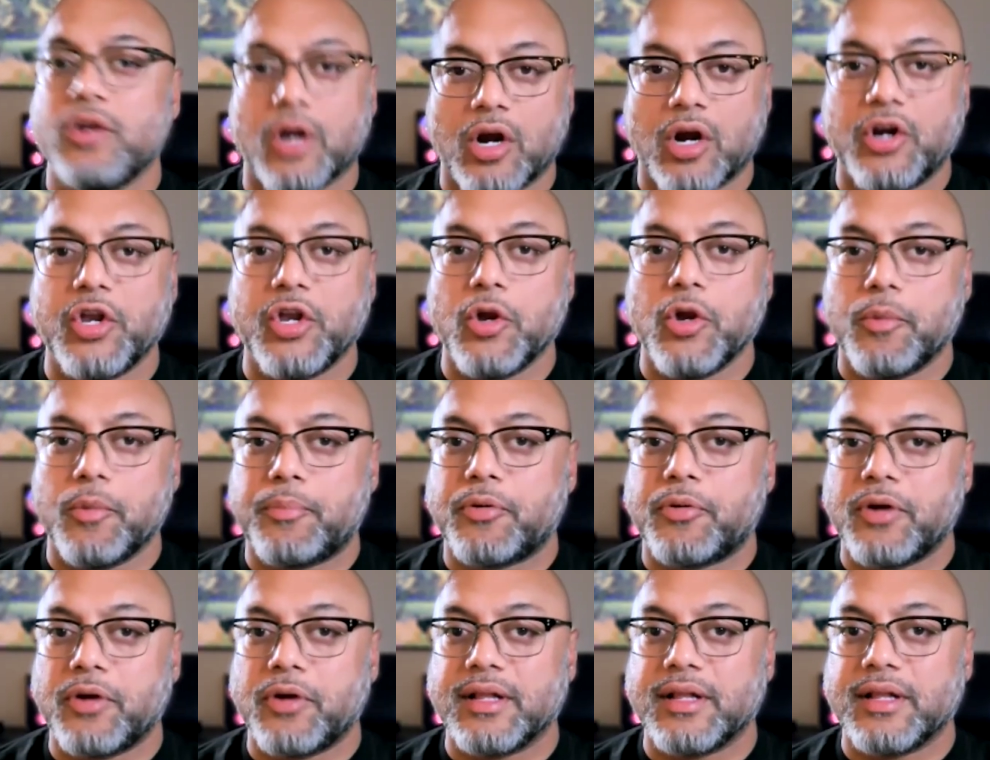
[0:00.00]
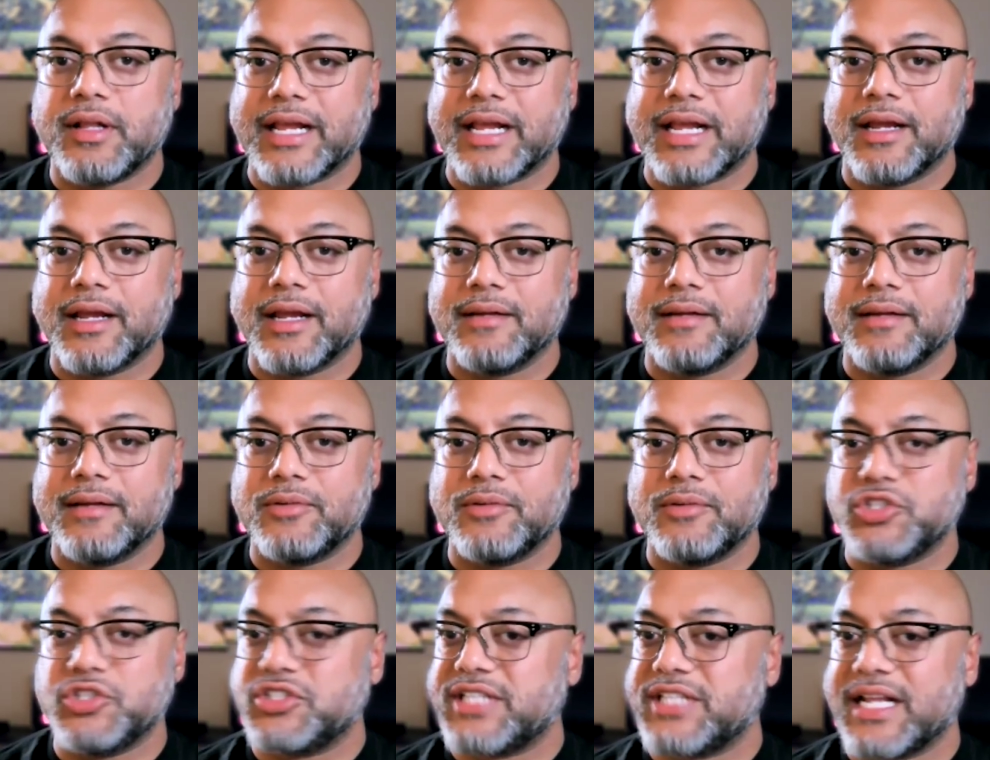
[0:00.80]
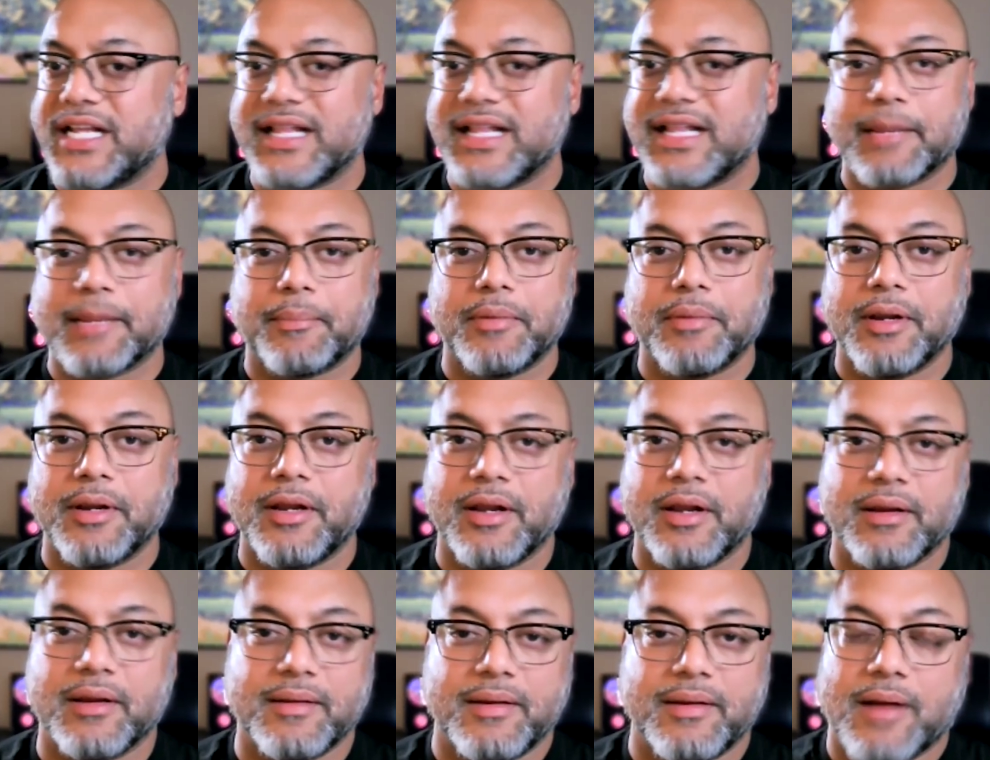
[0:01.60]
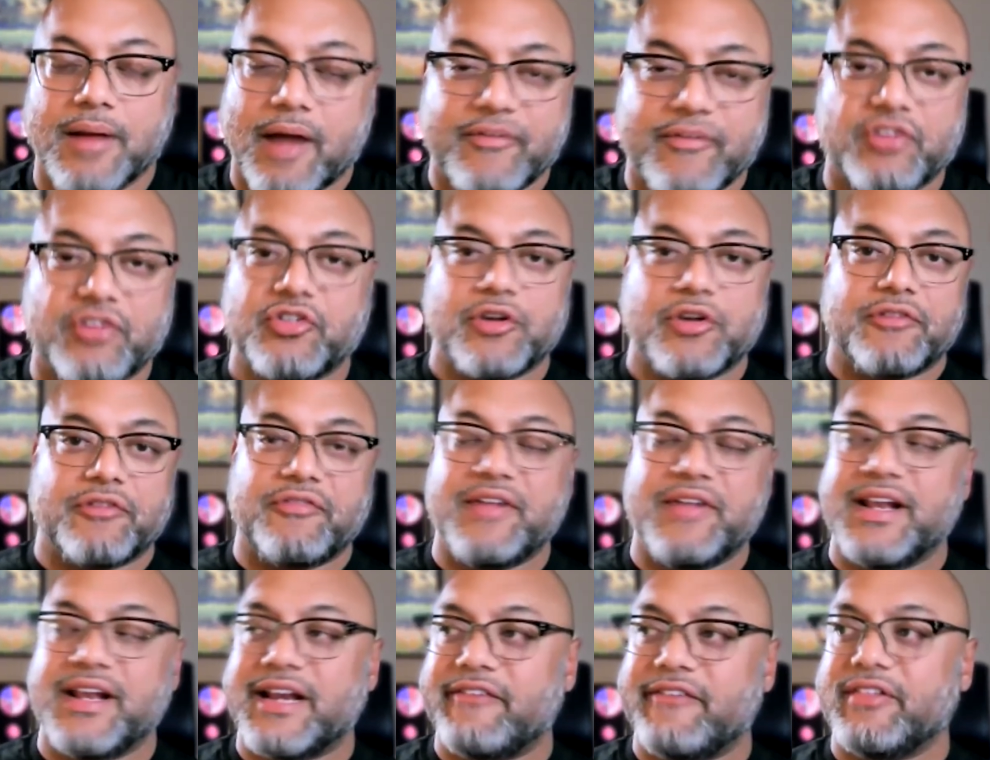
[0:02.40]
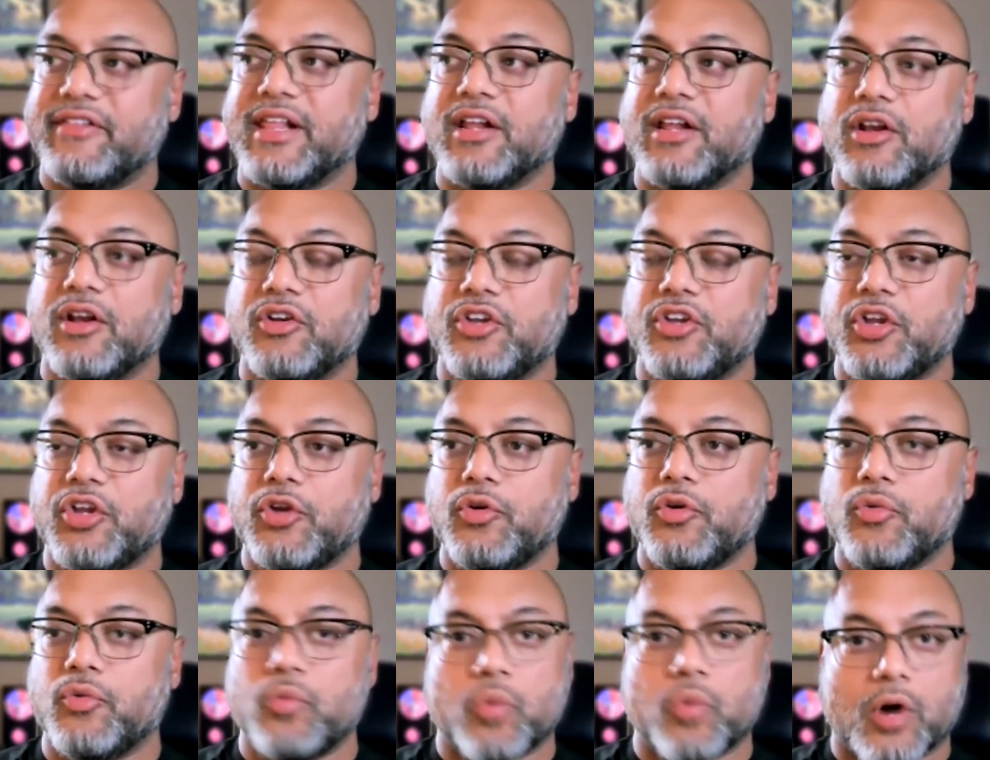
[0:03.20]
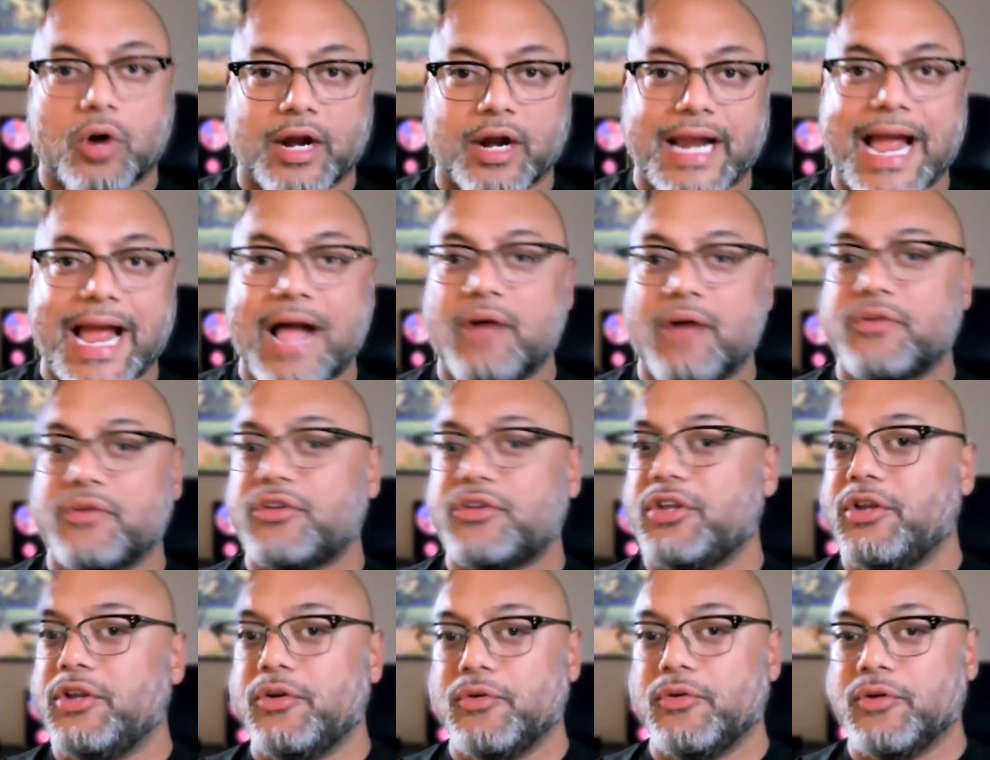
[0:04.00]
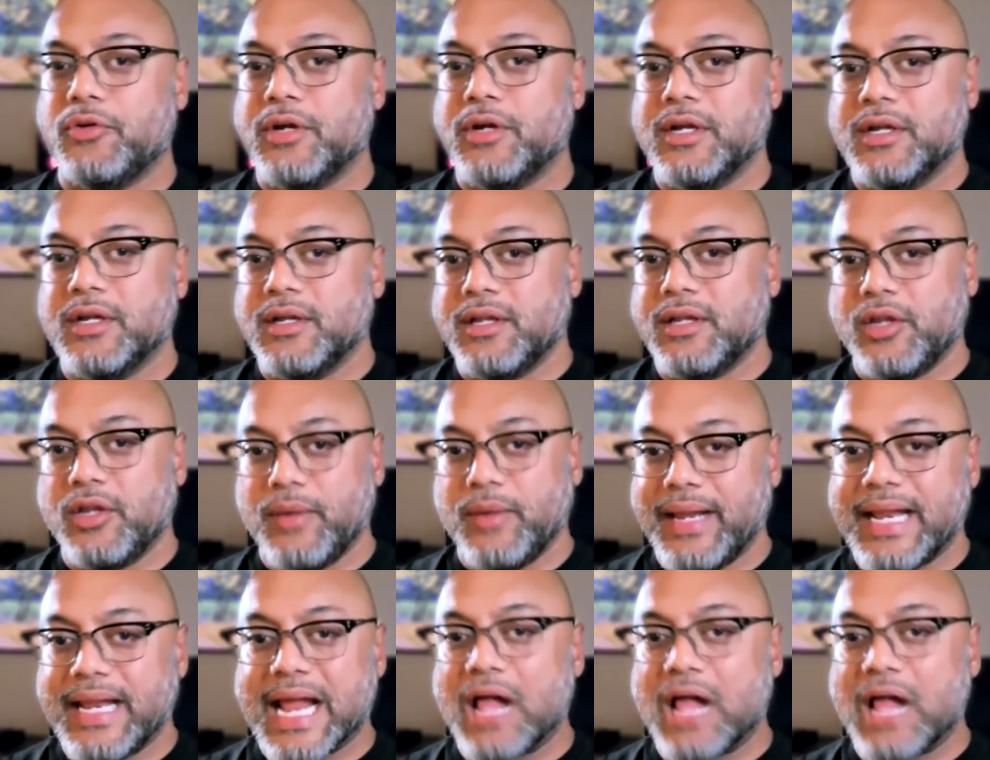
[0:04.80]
are you a pretty like a would you say like a obviously you're fit and everything. Do you work out? Do you eat